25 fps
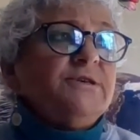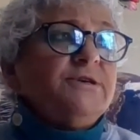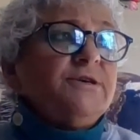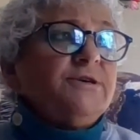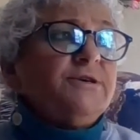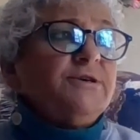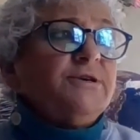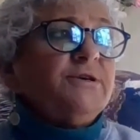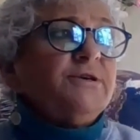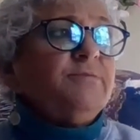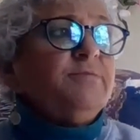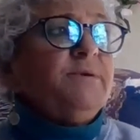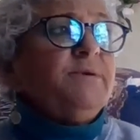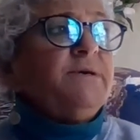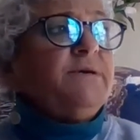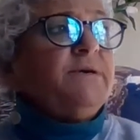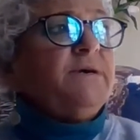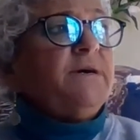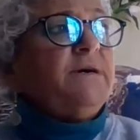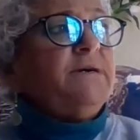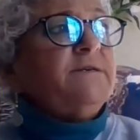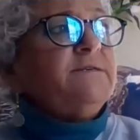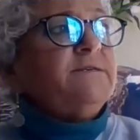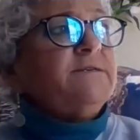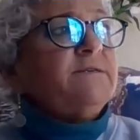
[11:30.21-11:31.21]
occurred
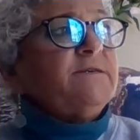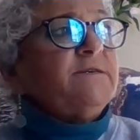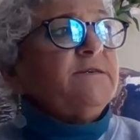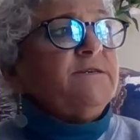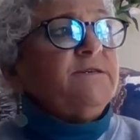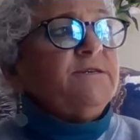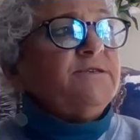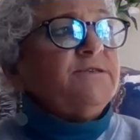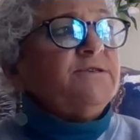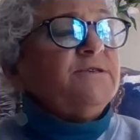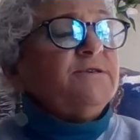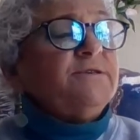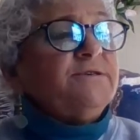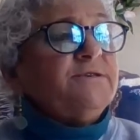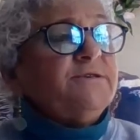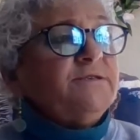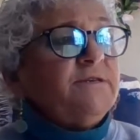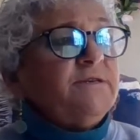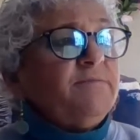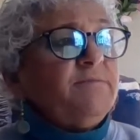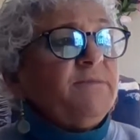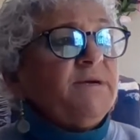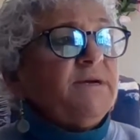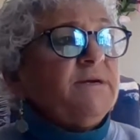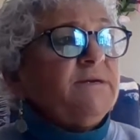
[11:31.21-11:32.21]
because a conditional
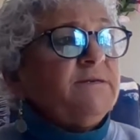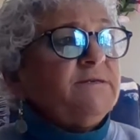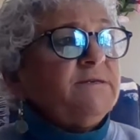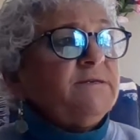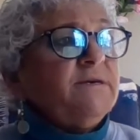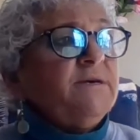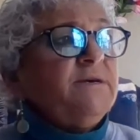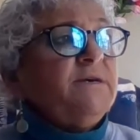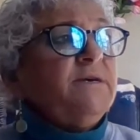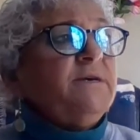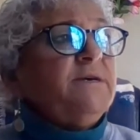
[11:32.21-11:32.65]
stimulus